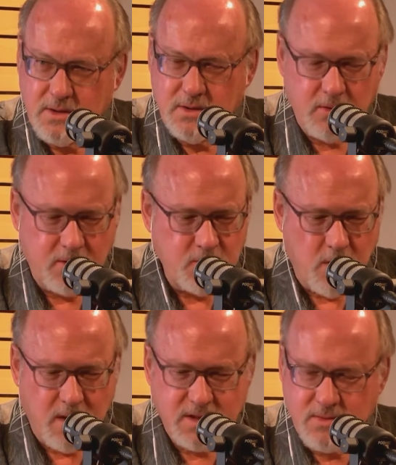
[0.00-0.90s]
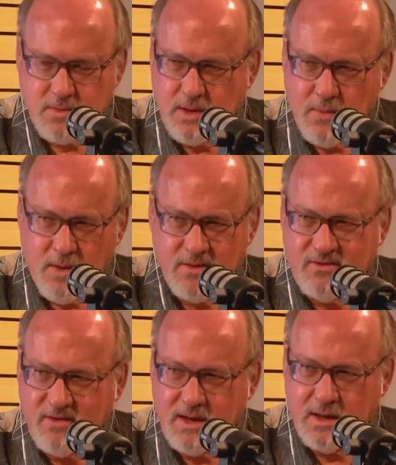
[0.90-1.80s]
You can watch one
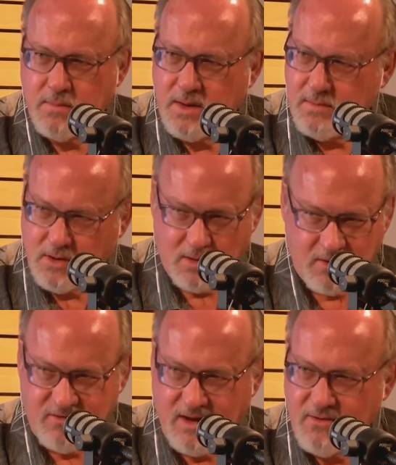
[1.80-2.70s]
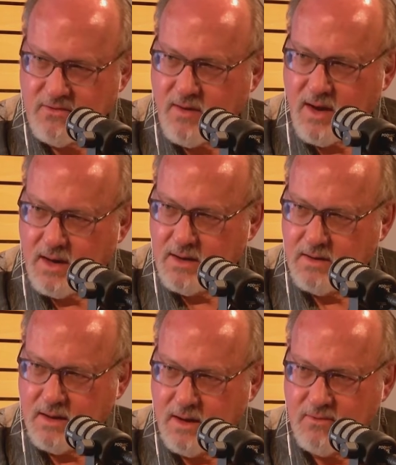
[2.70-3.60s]
scene and be totally satisfied,
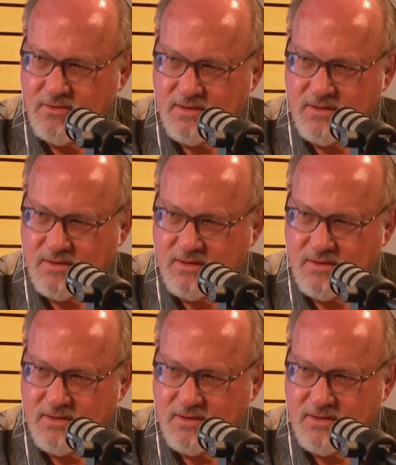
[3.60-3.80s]
and another scene.